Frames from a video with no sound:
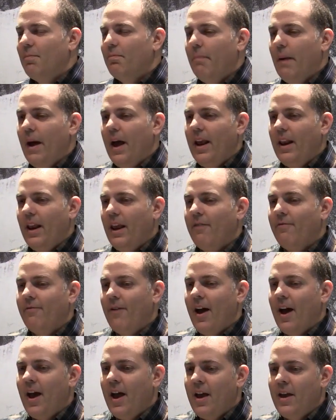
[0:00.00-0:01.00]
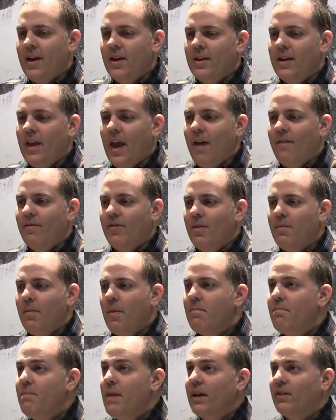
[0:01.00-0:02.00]
But if I gave them
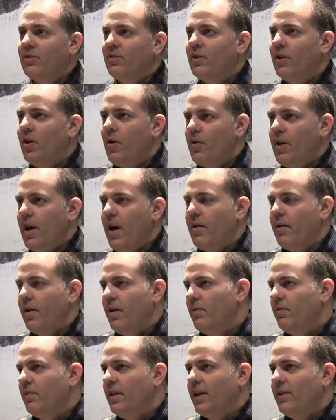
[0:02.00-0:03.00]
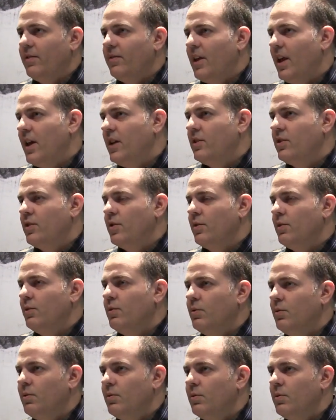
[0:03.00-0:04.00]
a mixed loadout of, let's say,
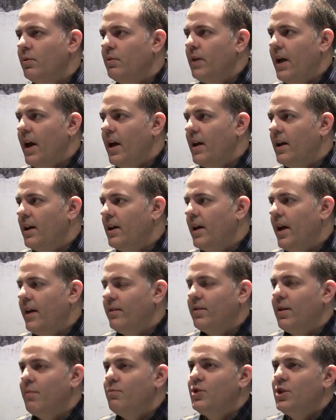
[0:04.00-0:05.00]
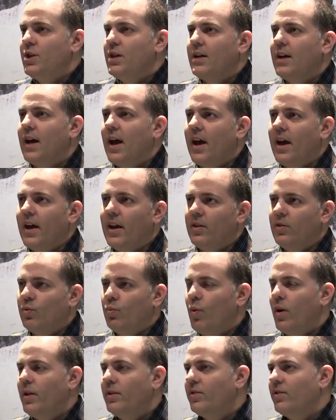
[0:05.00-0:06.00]
2 SMG guys,
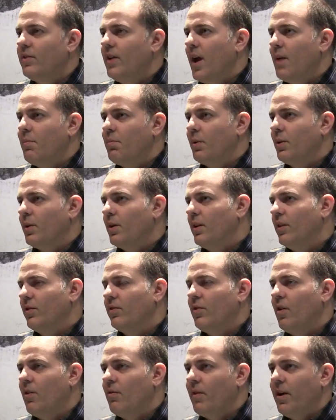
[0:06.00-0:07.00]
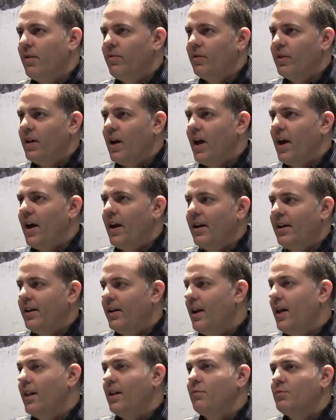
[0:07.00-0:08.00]
1 sniper, an assault rifle guy, and
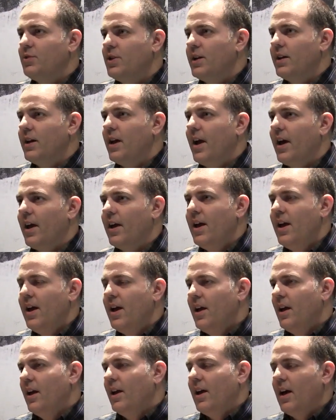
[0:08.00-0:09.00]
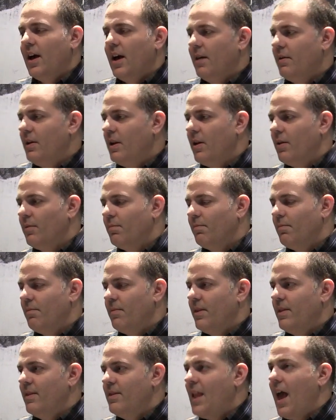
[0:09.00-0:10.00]
an LMG guy,
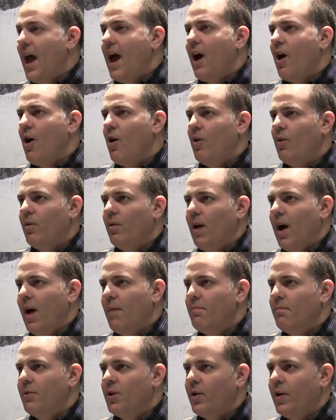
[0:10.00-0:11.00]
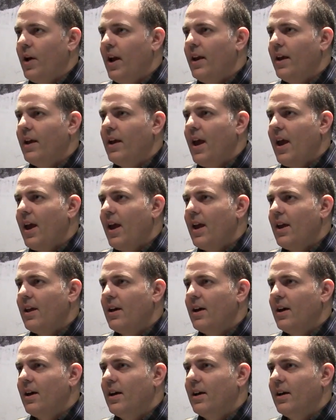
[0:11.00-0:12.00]
now I'm creating
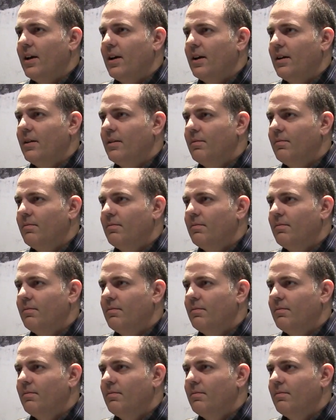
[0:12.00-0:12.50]
a